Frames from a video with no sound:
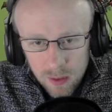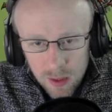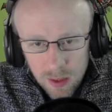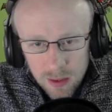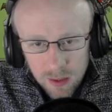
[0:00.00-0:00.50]

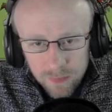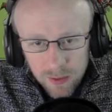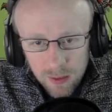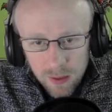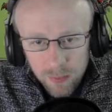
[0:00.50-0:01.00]
So I
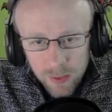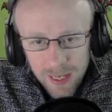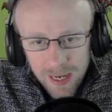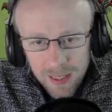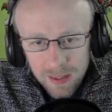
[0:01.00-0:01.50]
think if we
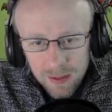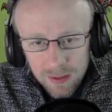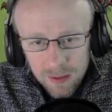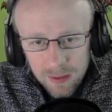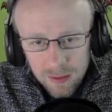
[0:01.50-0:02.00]
can,
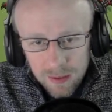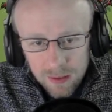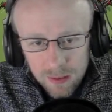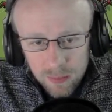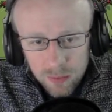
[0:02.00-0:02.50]

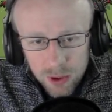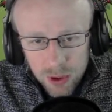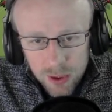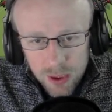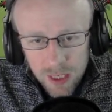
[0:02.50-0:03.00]
we'll
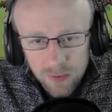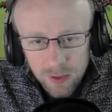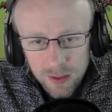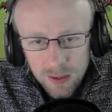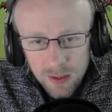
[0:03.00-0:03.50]
chuck a general
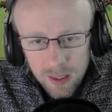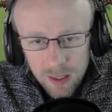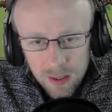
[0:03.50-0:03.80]
into there.